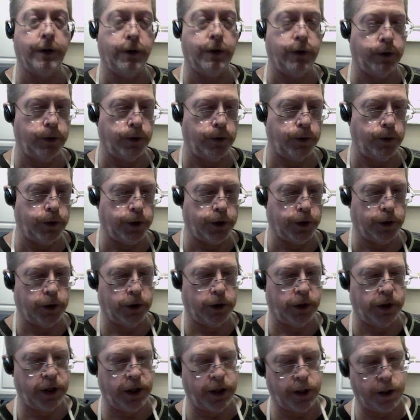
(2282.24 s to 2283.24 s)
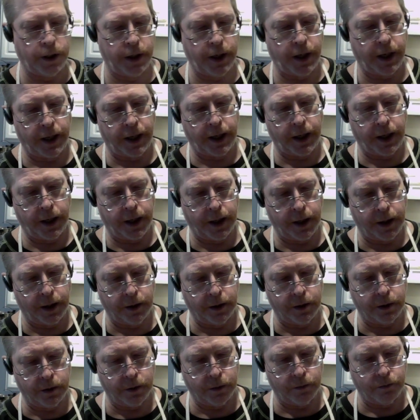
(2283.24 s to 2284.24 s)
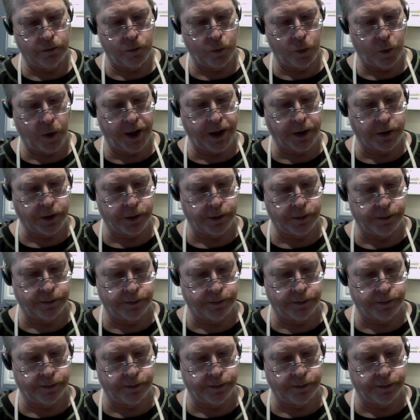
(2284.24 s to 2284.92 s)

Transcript: to just sit and wait.